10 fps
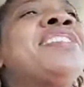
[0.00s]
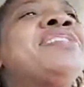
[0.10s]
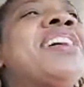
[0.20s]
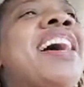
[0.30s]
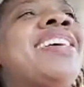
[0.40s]

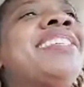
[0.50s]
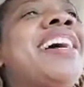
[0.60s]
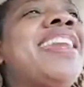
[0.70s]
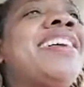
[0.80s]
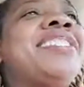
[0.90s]
You guys, you
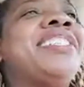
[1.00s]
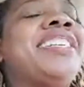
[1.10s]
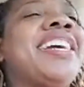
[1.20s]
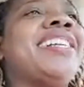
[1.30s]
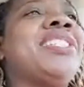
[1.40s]
got to
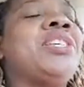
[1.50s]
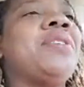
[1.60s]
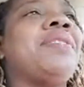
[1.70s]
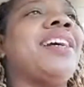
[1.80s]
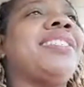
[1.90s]
understand.
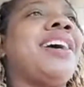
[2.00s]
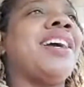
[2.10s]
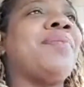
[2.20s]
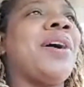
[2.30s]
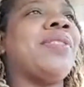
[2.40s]
So when I
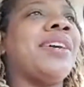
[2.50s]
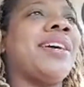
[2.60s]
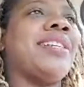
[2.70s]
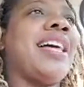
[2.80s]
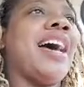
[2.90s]
talk about the
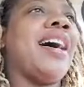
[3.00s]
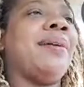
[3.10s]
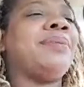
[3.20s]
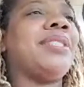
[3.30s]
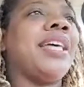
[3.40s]
collapse,